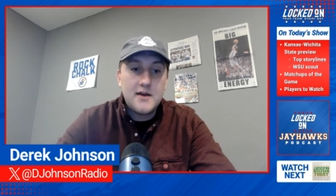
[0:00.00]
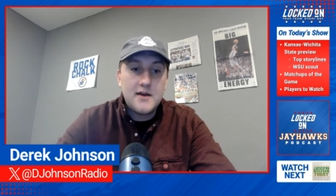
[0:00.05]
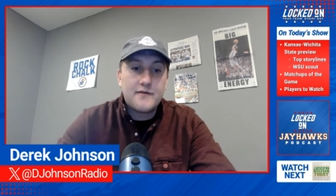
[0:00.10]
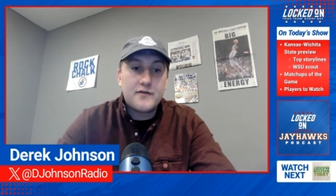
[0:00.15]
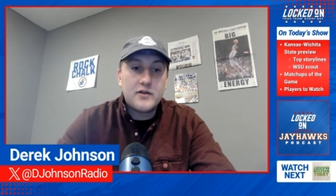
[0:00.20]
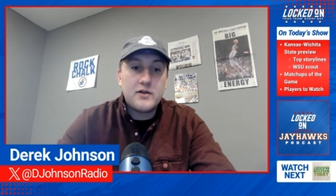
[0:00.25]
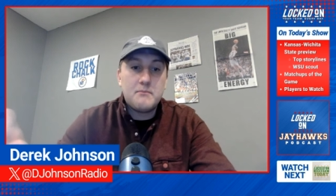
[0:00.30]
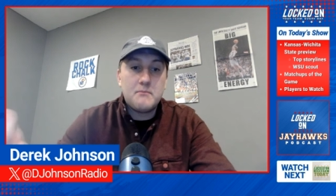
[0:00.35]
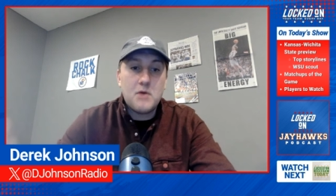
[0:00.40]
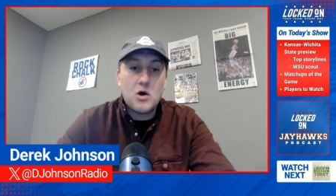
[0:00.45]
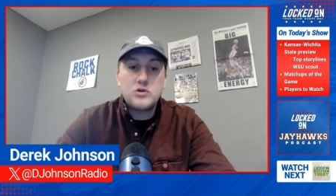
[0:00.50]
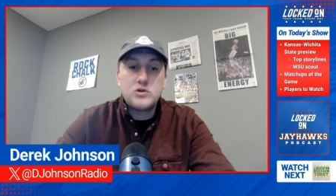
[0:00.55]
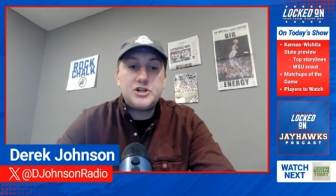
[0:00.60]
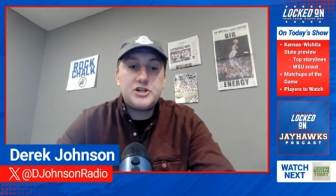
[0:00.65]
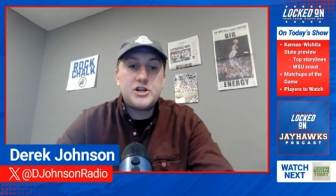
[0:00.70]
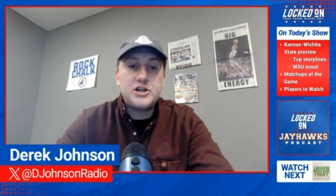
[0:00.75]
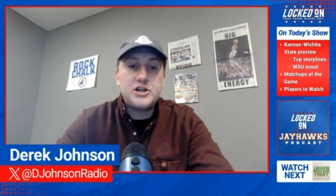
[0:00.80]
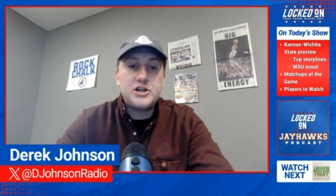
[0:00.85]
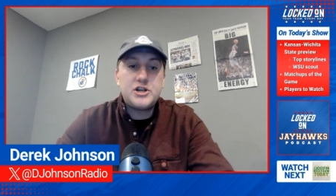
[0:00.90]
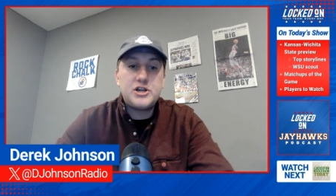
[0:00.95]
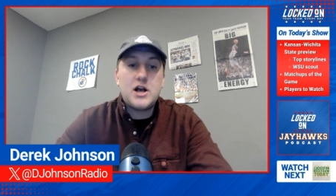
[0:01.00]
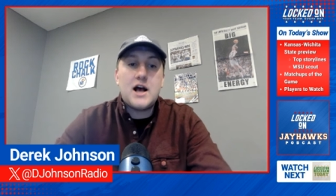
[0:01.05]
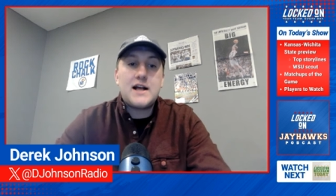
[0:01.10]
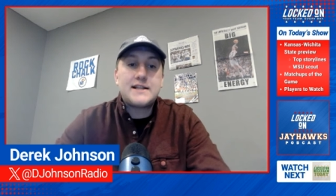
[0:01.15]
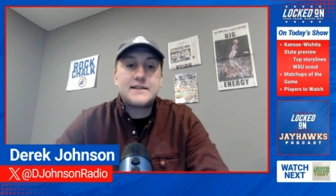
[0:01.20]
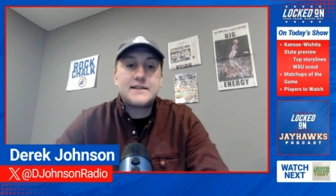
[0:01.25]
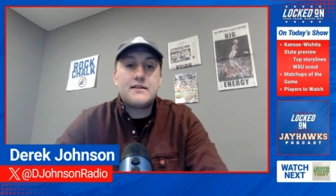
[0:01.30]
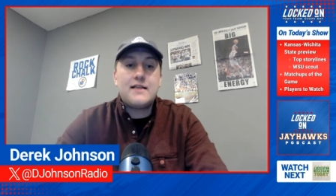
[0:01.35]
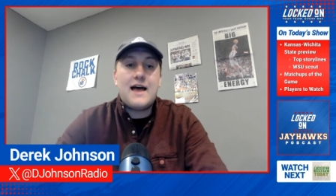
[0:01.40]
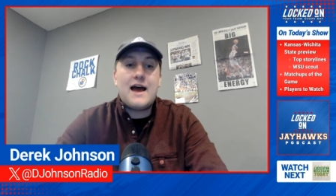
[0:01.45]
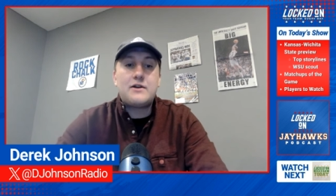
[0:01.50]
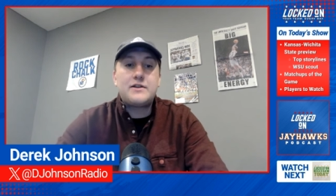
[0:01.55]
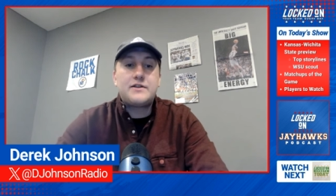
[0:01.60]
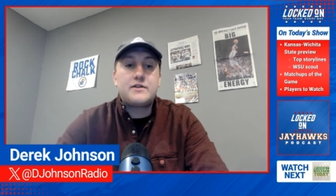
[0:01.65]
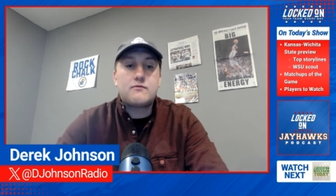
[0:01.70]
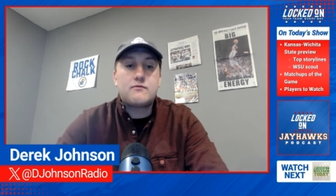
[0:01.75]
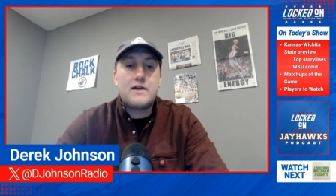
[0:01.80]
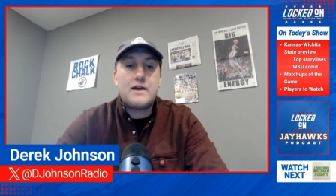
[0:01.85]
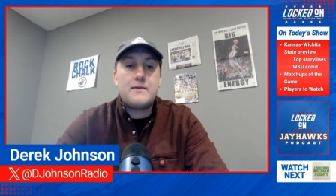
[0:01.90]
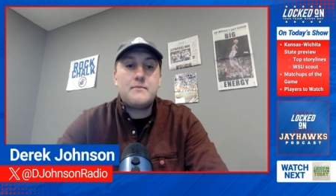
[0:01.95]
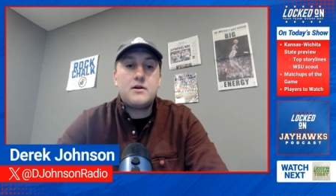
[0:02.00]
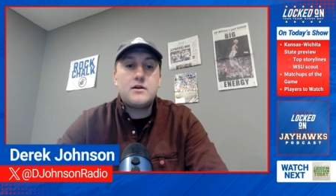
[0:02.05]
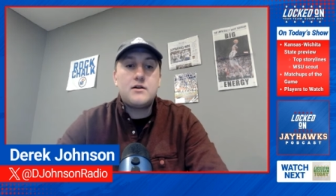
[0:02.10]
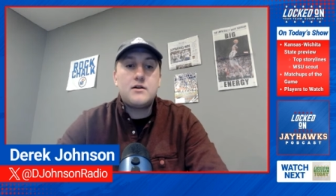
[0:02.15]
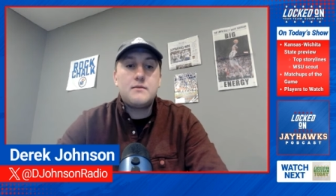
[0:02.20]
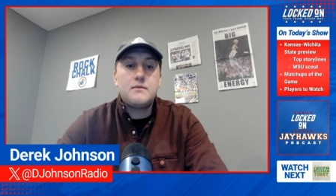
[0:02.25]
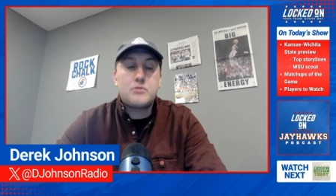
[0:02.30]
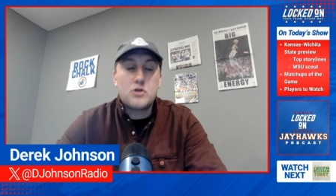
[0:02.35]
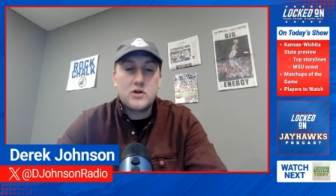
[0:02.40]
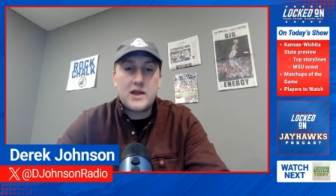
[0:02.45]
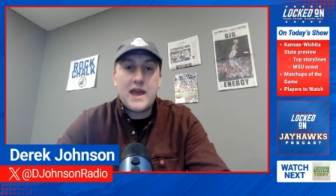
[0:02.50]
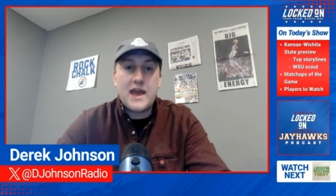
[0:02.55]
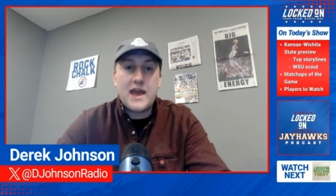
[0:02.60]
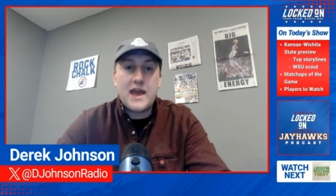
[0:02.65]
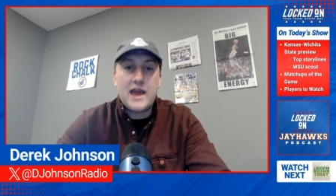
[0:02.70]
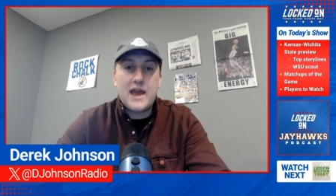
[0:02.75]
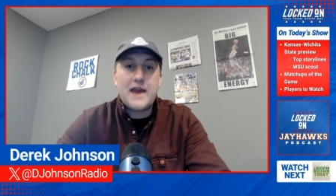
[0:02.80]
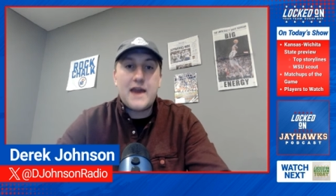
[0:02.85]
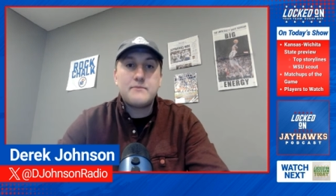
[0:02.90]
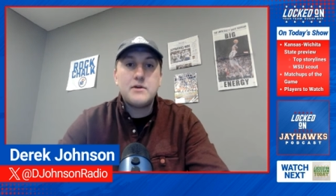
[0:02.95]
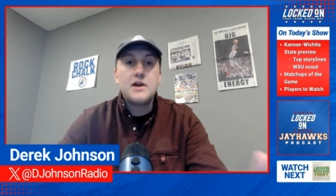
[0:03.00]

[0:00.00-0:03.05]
for the most shots allowed at the rim per game.